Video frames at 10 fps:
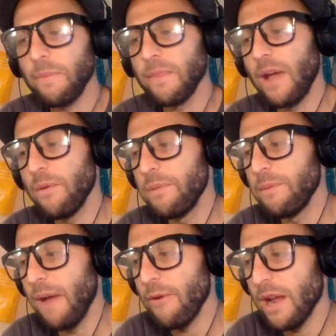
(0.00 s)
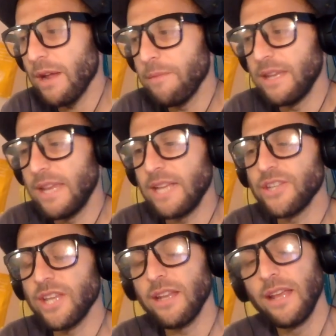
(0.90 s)
That would be my
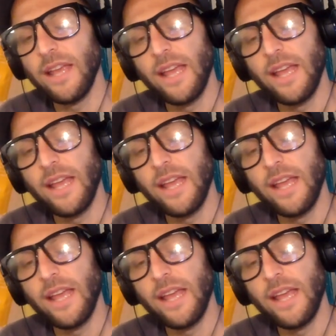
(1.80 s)
recommendation.